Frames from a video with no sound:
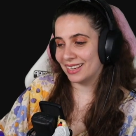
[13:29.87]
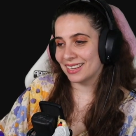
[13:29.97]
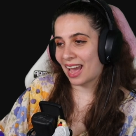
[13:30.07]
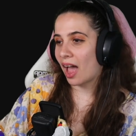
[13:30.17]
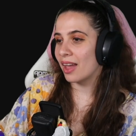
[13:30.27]

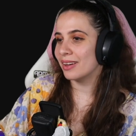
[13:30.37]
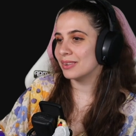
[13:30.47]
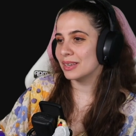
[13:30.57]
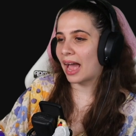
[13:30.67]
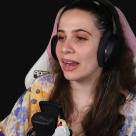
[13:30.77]

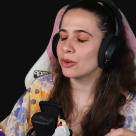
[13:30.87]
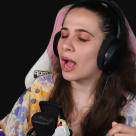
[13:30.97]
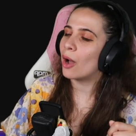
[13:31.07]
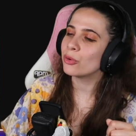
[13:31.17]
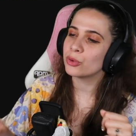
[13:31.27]
I don't...
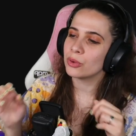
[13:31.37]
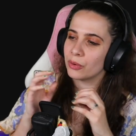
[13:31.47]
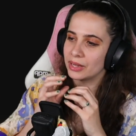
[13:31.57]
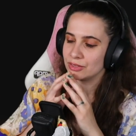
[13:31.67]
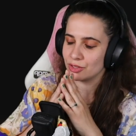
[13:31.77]
How do you...
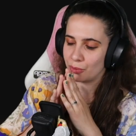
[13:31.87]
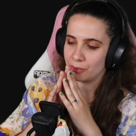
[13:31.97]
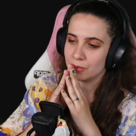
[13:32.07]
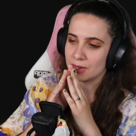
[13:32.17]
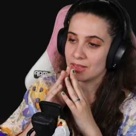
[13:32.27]
Okay, so
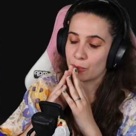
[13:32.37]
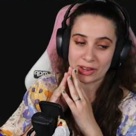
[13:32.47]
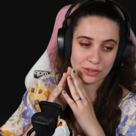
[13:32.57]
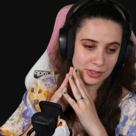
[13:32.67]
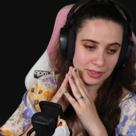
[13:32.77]
the
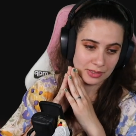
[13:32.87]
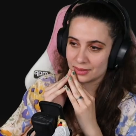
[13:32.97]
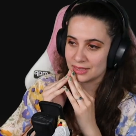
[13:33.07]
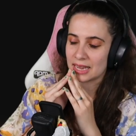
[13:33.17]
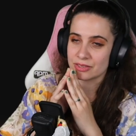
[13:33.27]
question
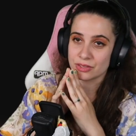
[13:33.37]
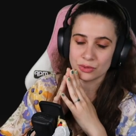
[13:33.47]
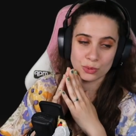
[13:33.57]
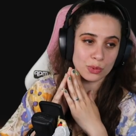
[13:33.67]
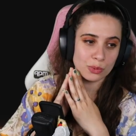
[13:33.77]
is, yes,
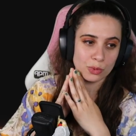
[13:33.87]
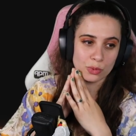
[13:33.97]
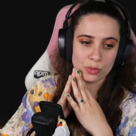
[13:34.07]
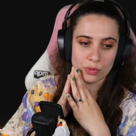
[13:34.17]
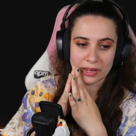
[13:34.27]

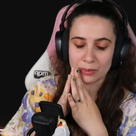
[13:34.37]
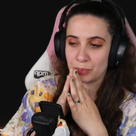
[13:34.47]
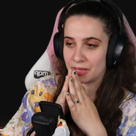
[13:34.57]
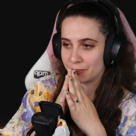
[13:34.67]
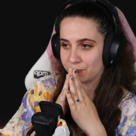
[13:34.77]
you drink
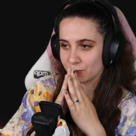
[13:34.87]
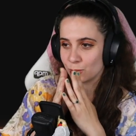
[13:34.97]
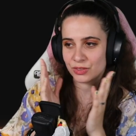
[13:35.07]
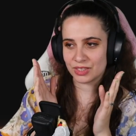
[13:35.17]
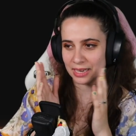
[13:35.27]
beer.
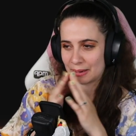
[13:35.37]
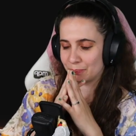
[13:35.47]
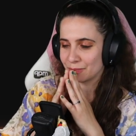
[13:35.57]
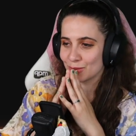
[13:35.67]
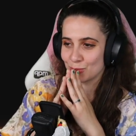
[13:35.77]
We see that.
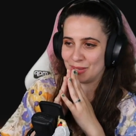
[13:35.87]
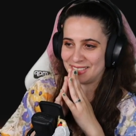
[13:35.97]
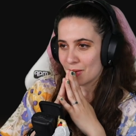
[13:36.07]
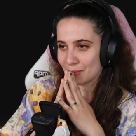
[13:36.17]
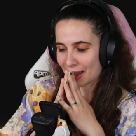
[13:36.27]

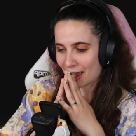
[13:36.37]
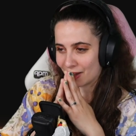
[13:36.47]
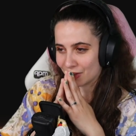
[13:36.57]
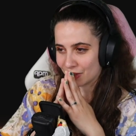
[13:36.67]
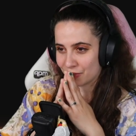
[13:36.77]
Sweet. But
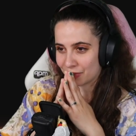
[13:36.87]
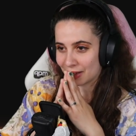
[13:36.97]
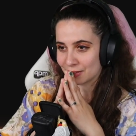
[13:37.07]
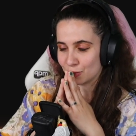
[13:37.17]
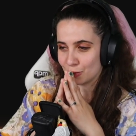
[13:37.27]
how the
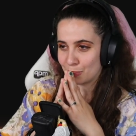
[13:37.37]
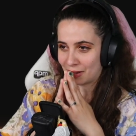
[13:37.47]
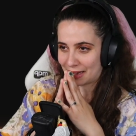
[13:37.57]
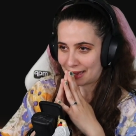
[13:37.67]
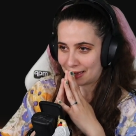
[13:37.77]
fuck do you
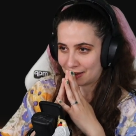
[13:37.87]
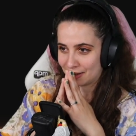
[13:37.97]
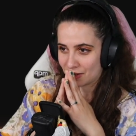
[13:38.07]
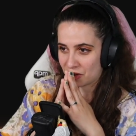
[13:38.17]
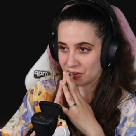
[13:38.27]
play
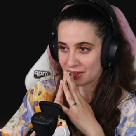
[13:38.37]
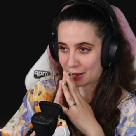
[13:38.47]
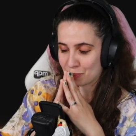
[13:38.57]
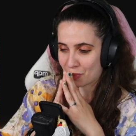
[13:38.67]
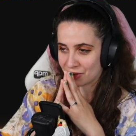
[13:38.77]
on
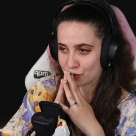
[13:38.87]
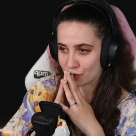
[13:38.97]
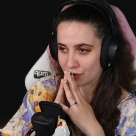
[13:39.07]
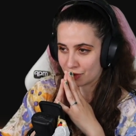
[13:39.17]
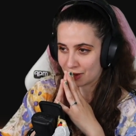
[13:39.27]
that
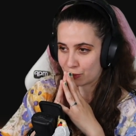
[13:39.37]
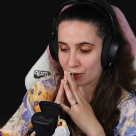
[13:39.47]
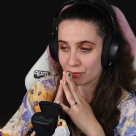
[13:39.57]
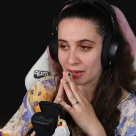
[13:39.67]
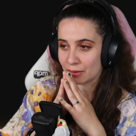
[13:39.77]
monitor if you
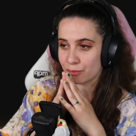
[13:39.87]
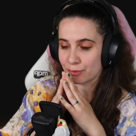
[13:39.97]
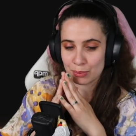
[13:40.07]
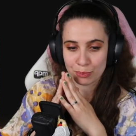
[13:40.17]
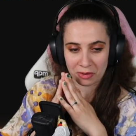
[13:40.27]
have like
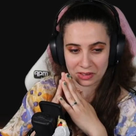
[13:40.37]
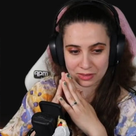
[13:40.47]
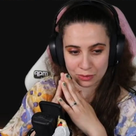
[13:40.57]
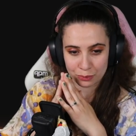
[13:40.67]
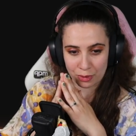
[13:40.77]
3
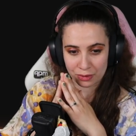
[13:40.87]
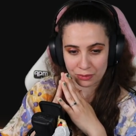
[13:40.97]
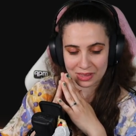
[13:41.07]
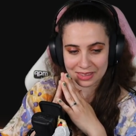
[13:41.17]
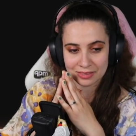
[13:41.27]
bottles in front of
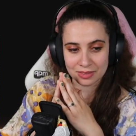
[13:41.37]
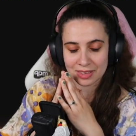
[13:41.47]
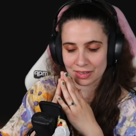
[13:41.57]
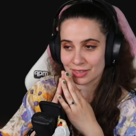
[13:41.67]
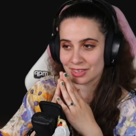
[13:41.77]
it?
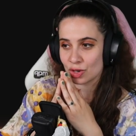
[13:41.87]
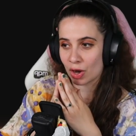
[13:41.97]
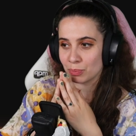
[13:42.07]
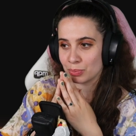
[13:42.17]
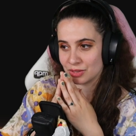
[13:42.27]
Does it
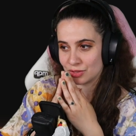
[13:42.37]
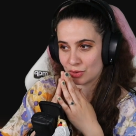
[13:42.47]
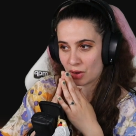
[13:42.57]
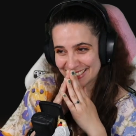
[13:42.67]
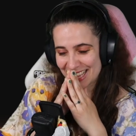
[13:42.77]
not piss
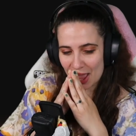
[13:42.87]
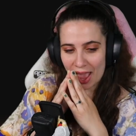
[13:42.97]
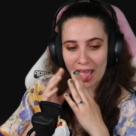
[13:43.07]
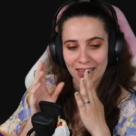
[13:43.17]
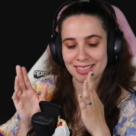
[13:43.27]
you off?
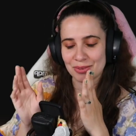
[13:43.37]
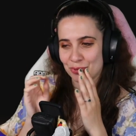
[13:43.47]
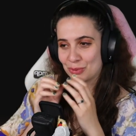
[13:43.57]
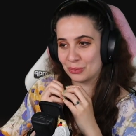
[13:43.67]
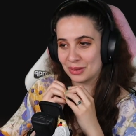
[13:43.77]
I give
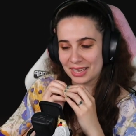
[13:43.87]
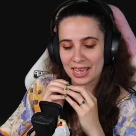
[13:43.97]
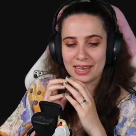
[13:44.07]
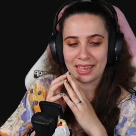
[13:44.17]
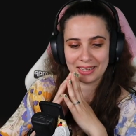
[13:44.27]
you
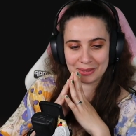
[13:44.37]
like...